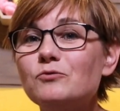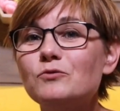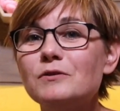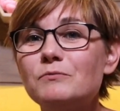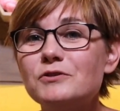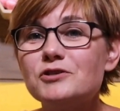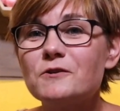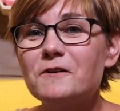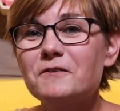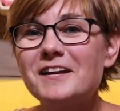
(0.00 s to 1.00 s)
want to
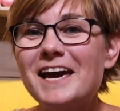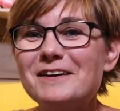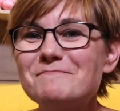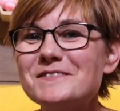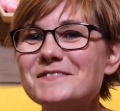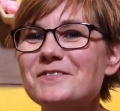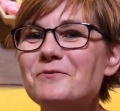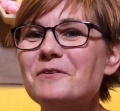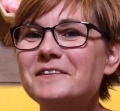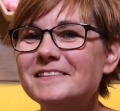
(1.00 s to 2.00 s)
butcher your name,
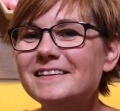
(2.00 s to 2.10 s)
so